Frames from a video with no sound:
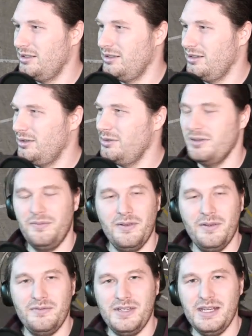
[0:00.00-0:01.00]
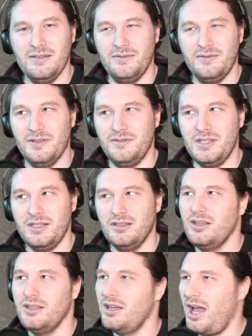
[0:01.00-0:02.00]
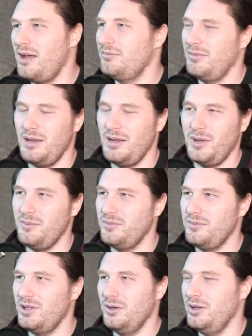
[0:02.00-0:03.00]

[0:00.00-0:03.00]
Or was it 15? Ah, I might, no.